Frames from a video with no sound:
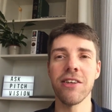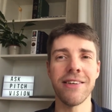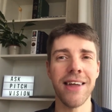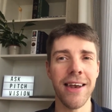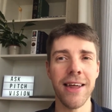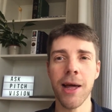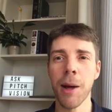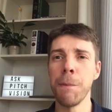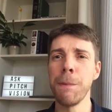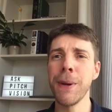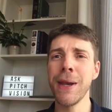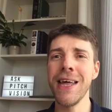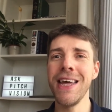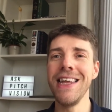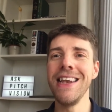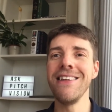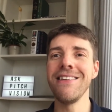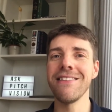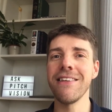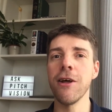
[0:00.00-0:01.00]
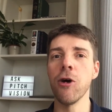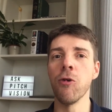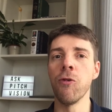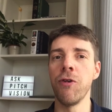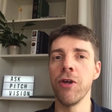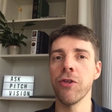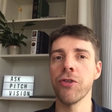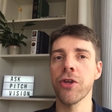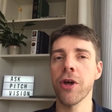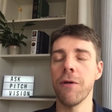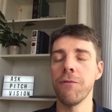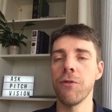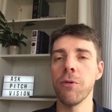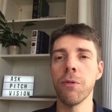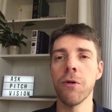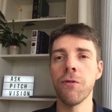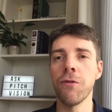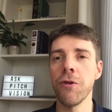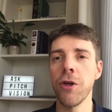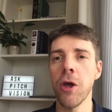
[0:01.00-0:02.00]
completely still feels comfortable
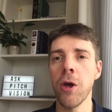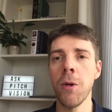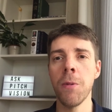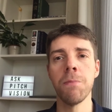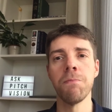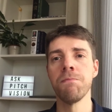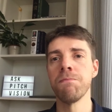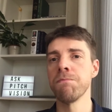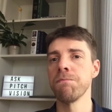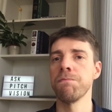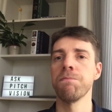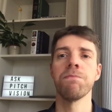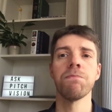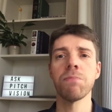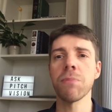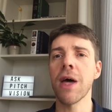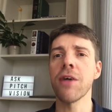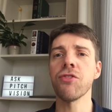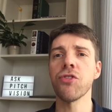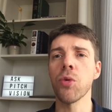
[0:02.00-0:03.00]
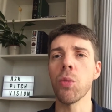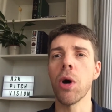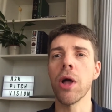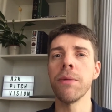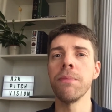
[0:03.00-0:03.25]
for you, that's the one.